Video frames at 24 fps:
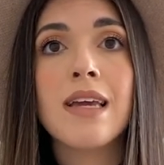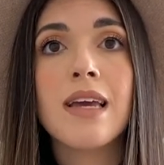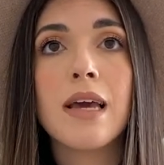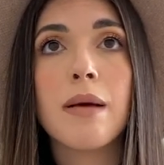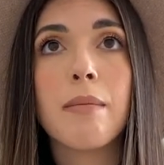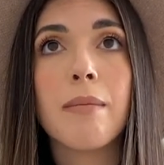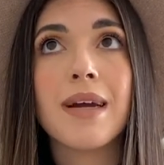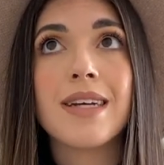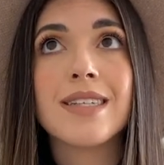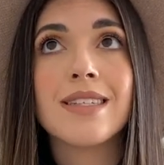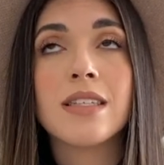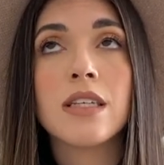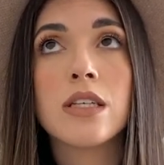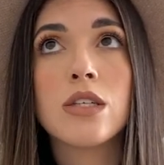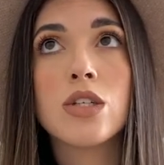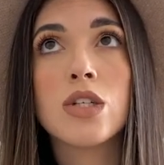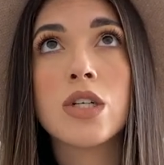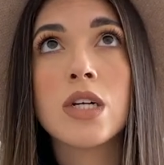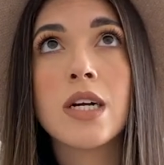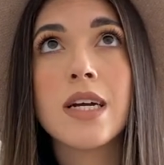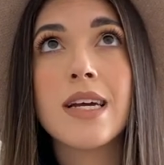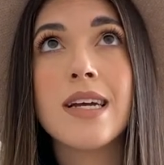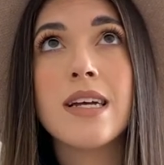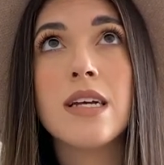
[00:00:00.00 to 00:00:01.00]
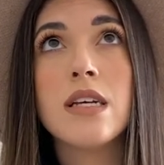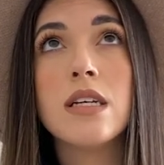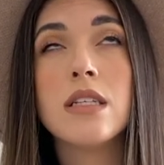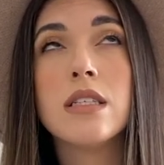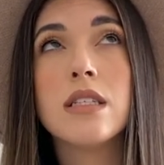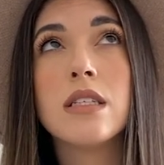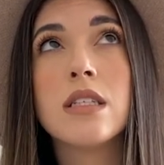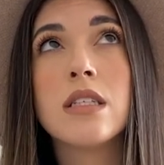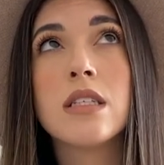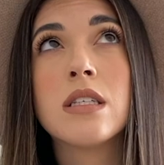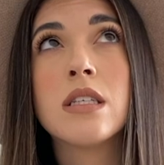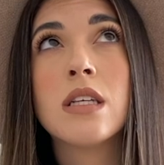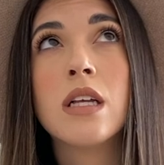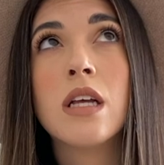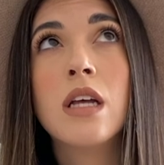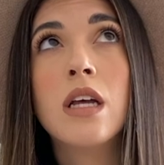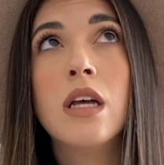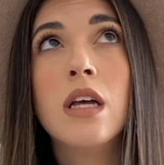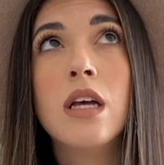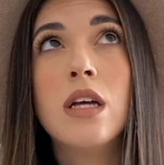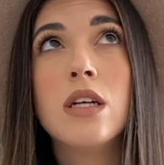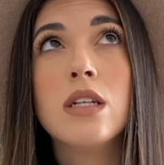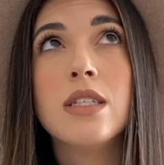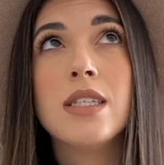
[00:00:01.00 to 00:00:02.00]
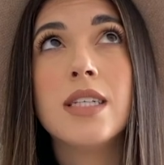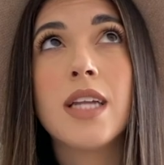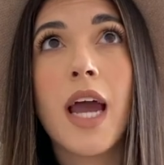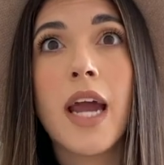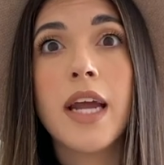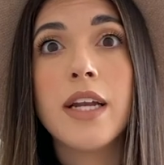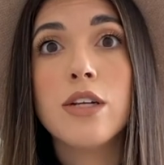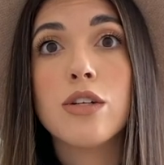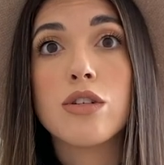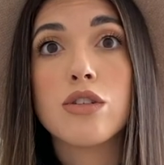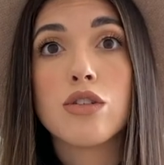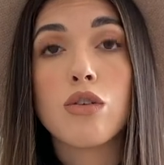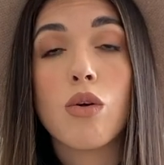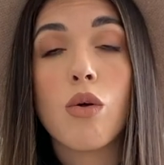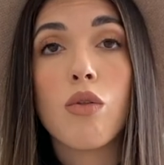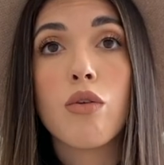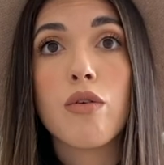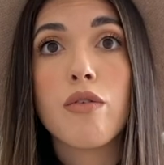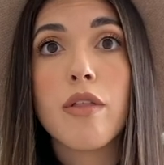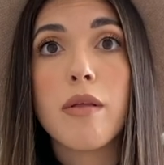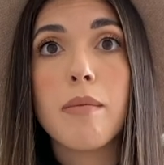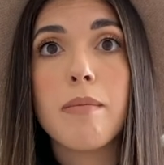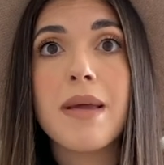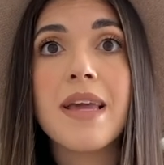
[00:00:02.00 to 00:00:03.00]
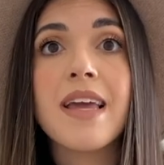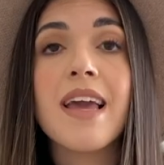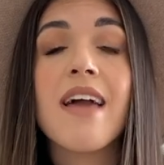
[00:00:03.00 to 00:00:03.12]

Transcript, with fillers: and my sister is nine years older than me.